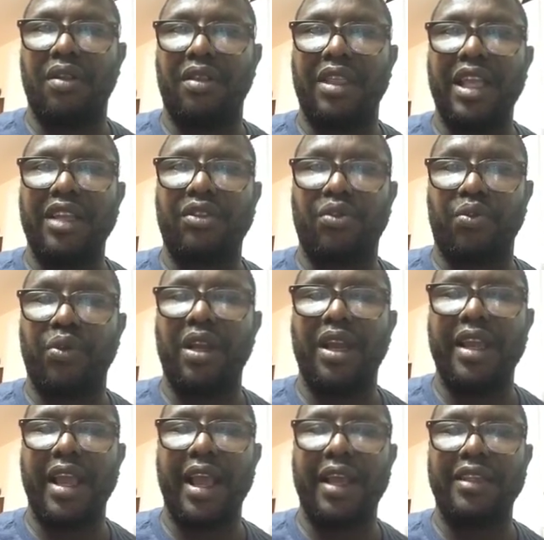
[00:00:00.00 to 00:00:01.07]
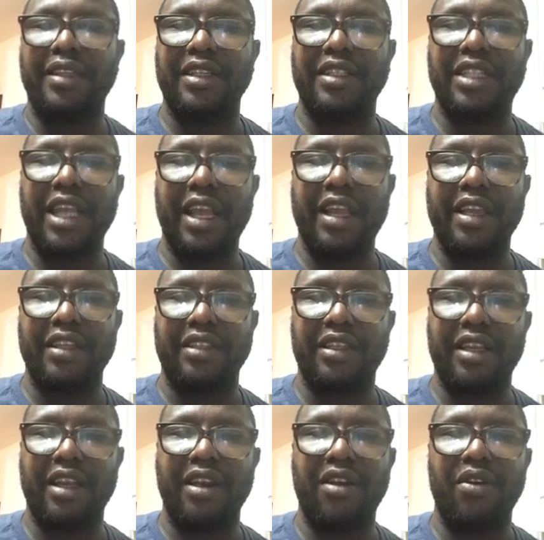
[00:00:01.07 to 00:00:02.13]
This really has to
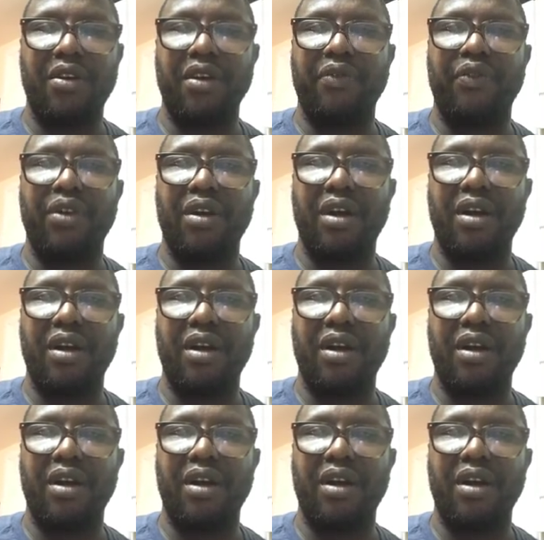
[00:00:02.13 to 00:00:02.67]
change in order